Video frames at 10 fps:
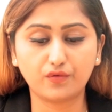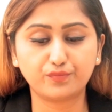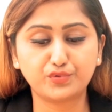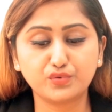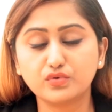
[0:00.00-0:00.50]

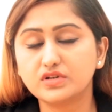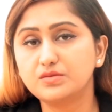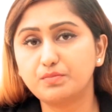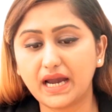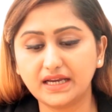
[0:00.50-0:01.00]
of
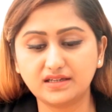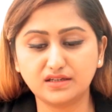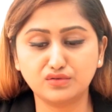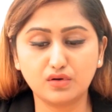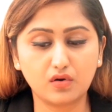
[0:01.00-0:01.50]
prudent
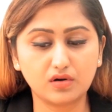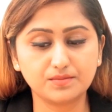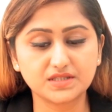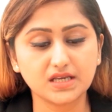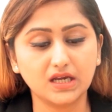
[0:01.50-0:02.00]
banking
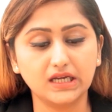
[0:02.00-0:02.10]
norms